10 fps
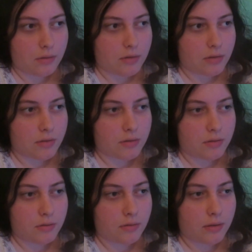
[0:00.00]
Just,
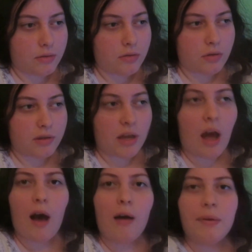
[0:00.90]
I don't know, it's
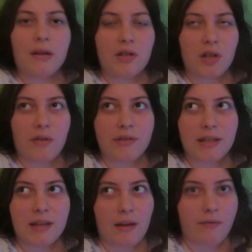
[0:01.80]
hard because you
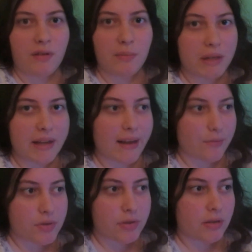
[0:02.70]
obviously can't film in the
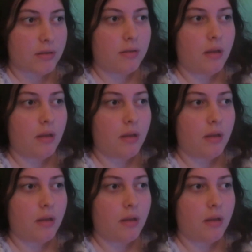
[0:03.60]
council.